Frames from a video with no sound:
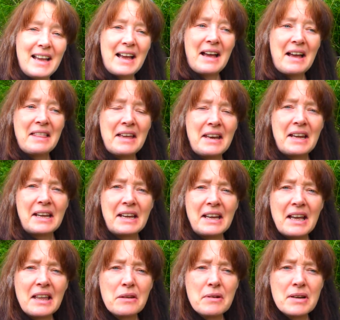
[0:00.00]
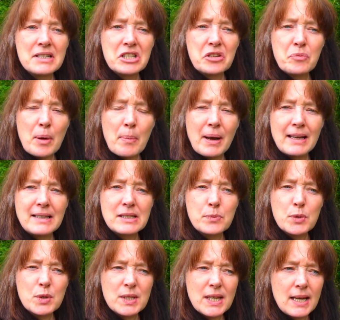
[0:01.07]
and then I can get the rest of my plants
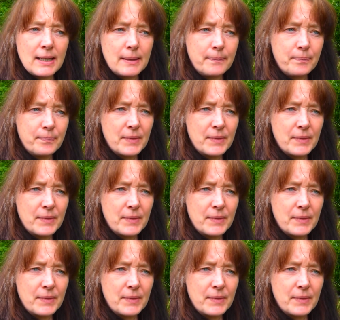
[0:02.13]
put in.